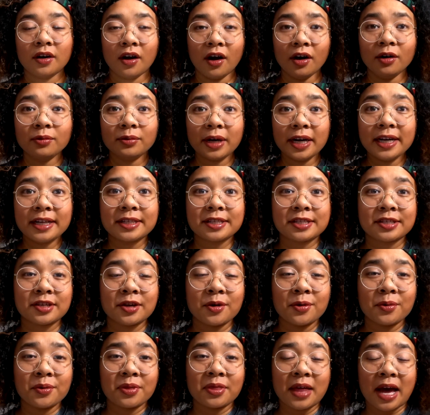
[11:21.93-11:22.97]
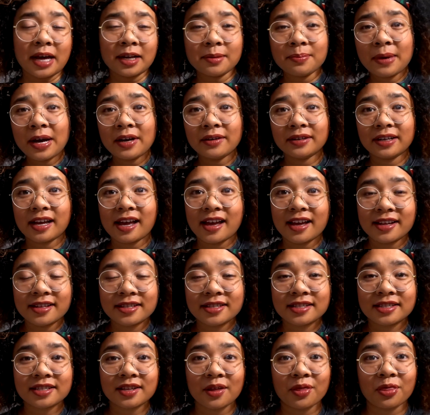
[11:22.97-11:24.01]
All right, so that about
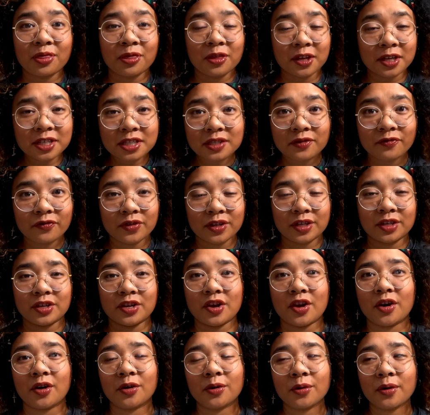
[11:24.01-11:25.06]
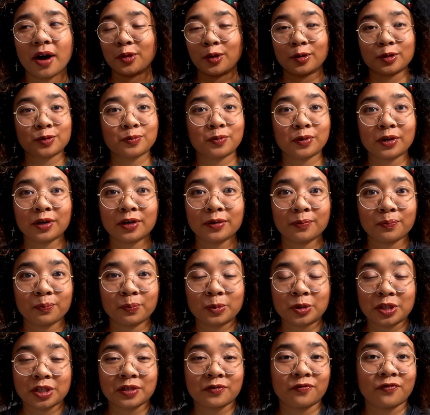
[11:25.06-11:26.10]
ends this video. Those were
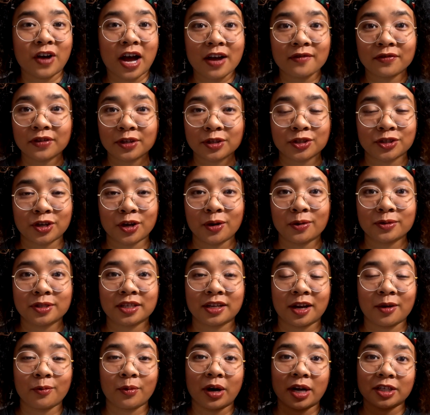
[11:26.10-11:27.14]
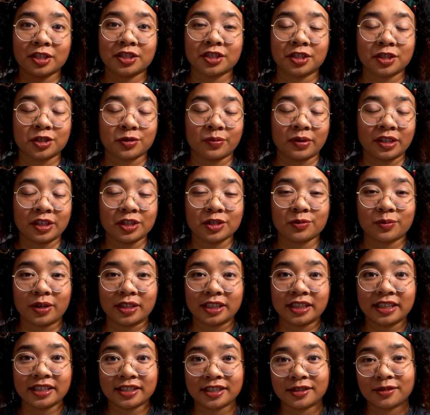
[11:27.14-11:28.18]
just 5 of the shows that I watched in
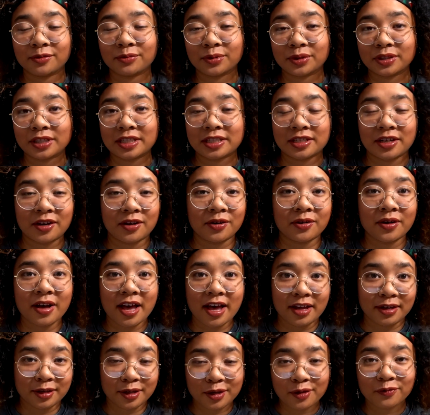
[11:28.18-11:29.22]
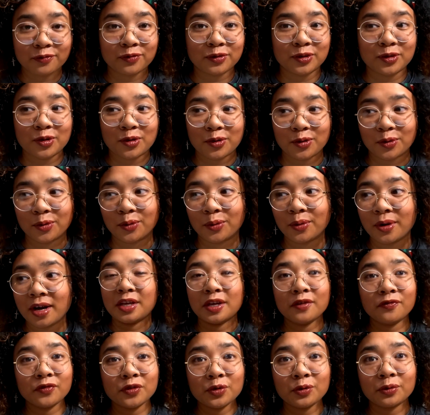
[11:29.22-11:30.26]
2020. I didn't really tell any of you.
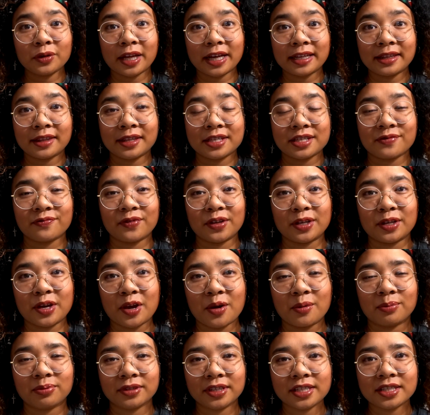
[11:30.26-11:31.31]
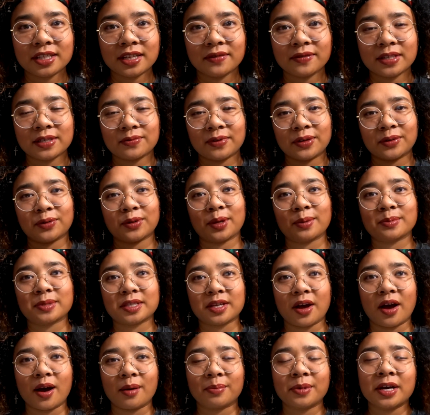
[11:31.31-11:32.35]
If you like this video, please give this video a
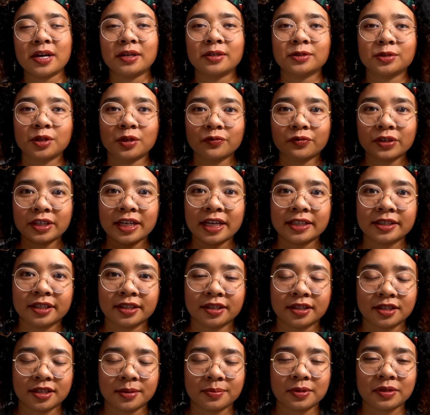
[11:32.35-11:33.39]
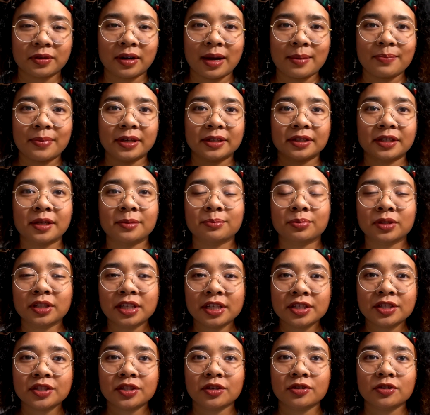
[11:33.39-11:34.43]
thumbs up. Don't forget to hit the subscribe button, and
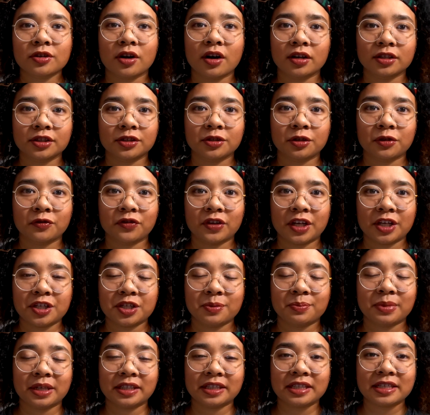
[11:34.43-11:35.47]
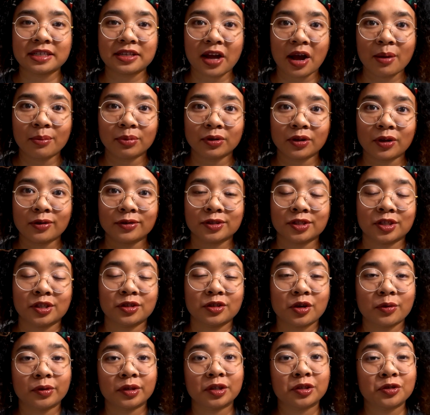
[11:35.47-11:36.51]
please turn on the notification button down below so you
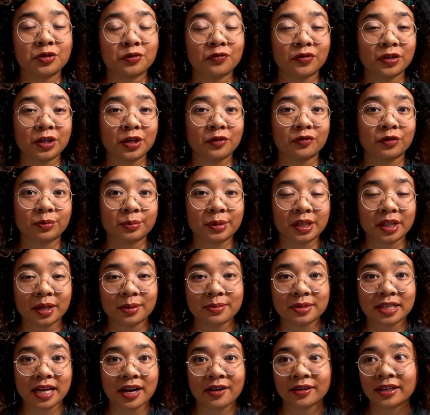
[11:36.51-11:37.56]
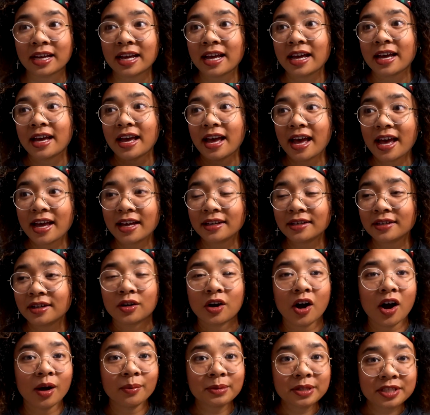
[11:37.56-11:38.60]
know when a new video from me comes out. And
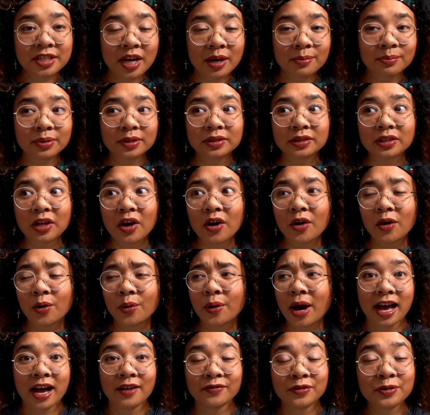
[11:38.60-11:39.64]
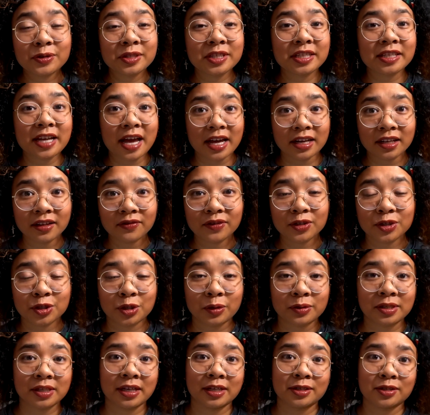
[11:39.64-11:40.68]
comment down below, have you seen any of the
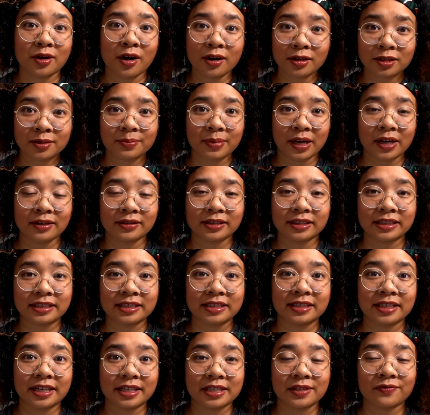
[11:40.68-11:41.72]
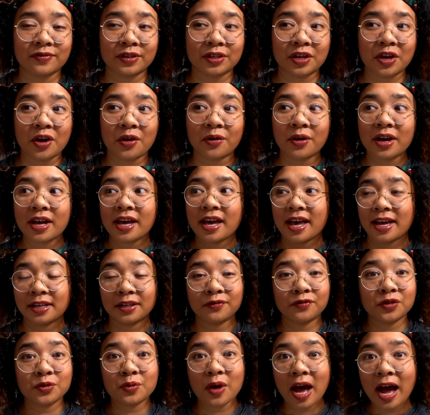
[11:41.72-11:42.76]
shows that I talked about in today's video? And
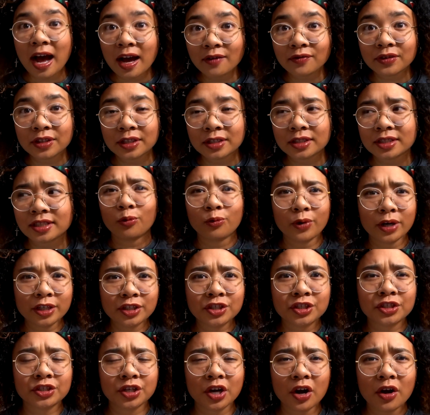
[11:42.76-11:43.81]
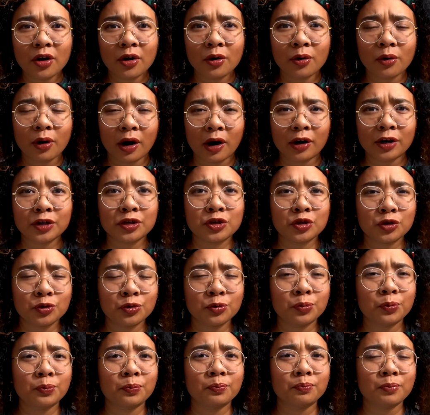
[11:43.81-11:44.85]
if you haven't, which show are
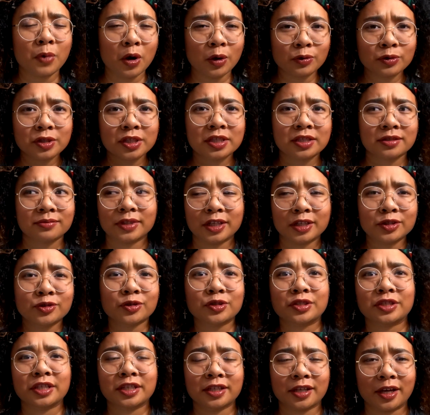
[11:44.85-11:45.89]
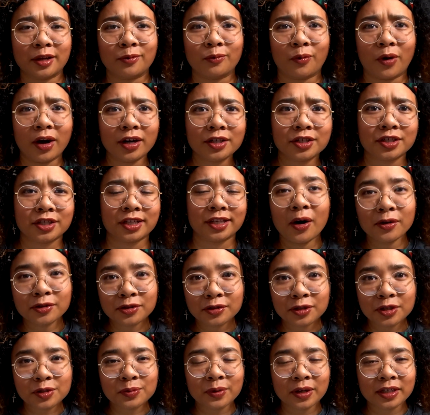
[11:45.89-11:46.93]
you most interested in watching?
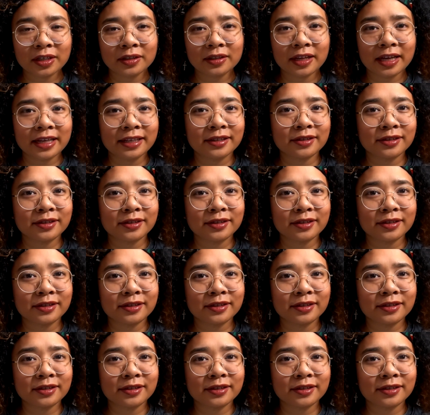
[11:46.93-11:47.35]
Also, just wanna like,